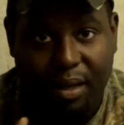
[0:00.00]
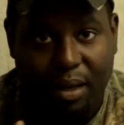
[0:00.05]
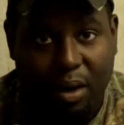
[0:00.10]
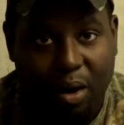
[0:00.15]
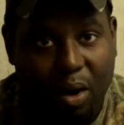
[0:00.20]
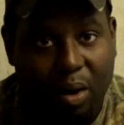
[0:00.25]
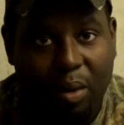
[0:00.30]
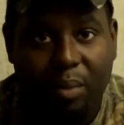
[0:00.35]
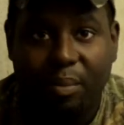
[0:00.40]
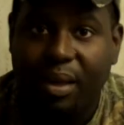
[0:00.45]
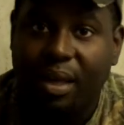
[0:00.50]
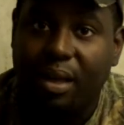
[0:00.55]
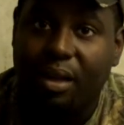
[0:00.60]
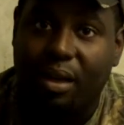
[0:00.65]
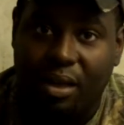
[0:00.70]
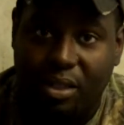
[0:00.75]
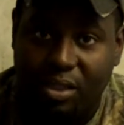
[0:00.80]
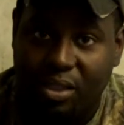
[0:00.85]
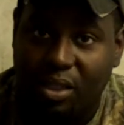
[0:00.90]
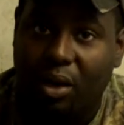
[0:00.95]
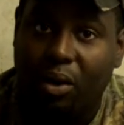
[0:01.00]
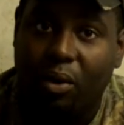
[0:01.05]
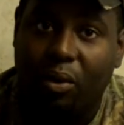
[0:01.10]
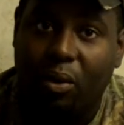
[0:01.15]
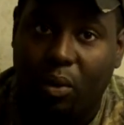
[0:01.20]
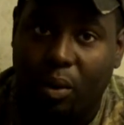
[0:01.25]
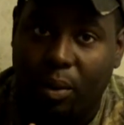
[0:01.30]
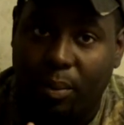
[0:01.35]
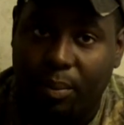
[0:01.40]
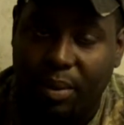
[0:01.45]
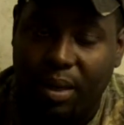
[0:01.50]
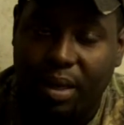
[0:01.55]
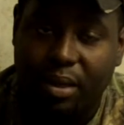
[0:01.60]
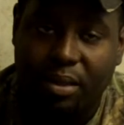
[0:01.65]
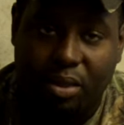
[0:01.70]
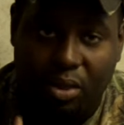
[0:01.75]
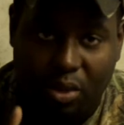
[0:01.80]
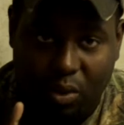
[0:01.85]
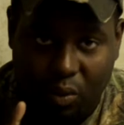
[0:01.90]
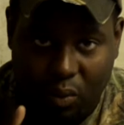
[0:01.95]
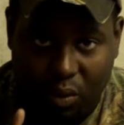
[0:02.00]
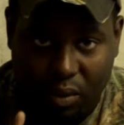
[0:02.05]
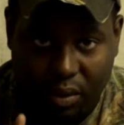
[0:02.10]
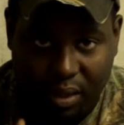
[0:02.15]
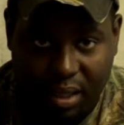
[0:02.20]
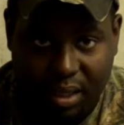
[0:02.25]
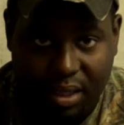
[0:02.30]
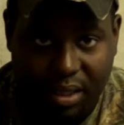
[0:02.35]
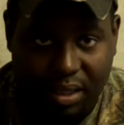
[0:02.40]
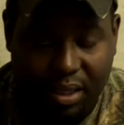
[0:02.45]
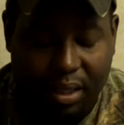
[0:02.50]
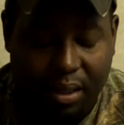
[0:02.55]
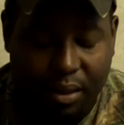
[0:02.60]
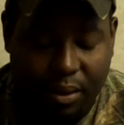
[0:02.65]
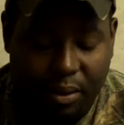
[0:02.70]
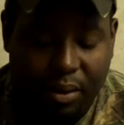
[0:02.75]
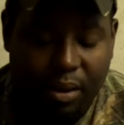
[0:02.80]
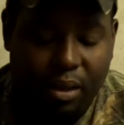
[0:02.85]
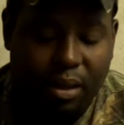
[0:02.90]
Albeit a doe or a buck, you will get a deer.